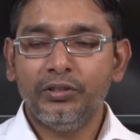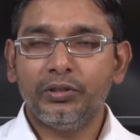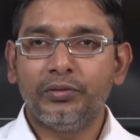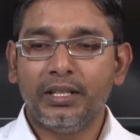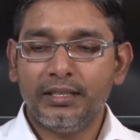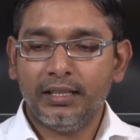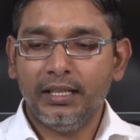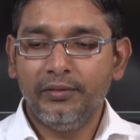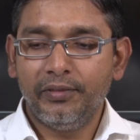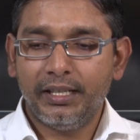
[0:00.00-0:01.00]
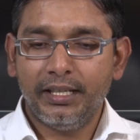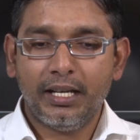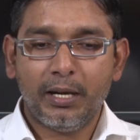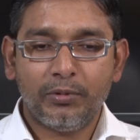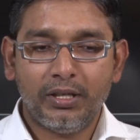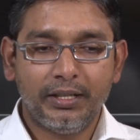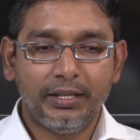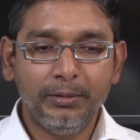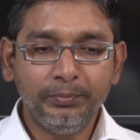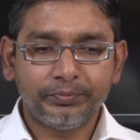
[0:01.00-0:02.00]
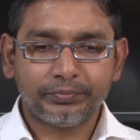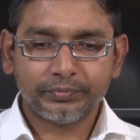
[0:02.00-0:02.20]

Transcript: So, once again we recapitulate them.